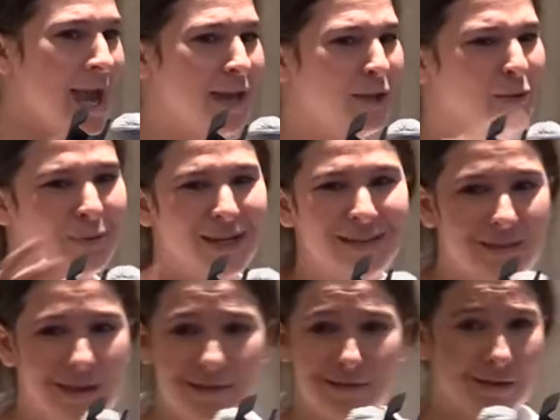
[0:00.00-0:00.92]
and you
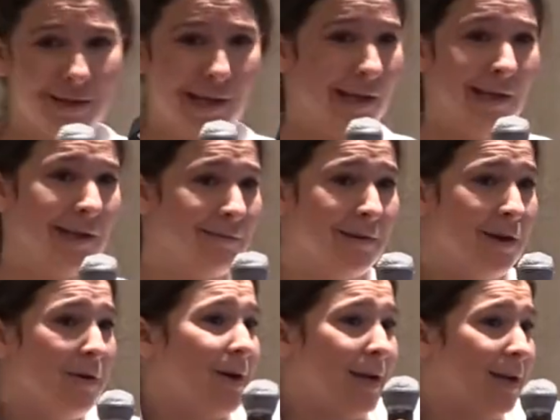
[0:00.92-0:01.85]
read this, you're like, I have
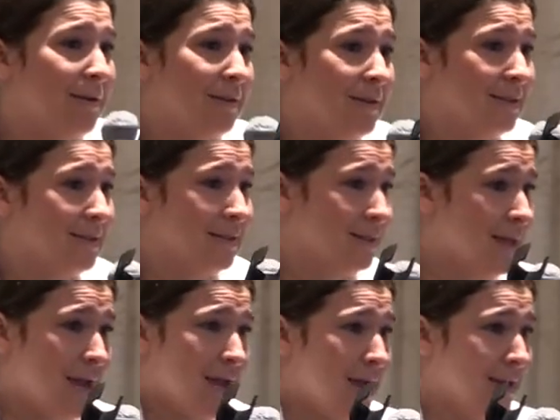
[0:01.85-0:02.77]
no idea what this is
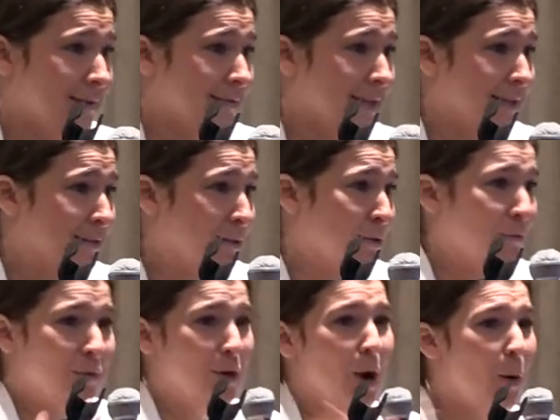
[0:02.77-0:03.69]
saying. Like,
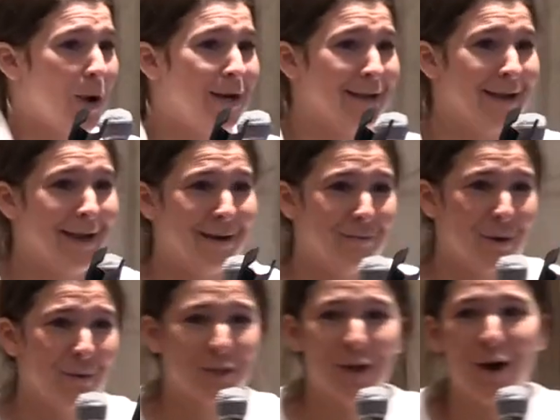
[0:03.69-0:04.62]
you have no idea
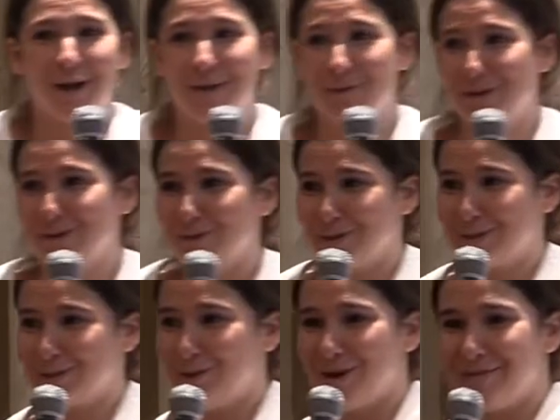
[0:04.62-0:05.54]
what we're talking about. So
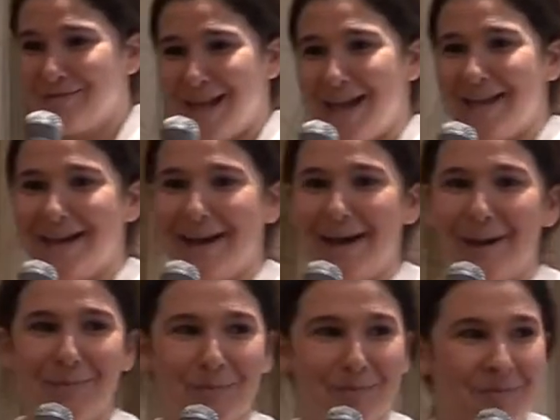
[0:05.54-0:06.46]
it's sort of like,
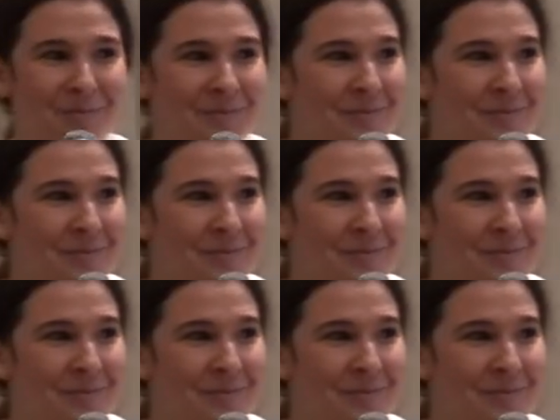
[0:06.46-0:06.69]
um,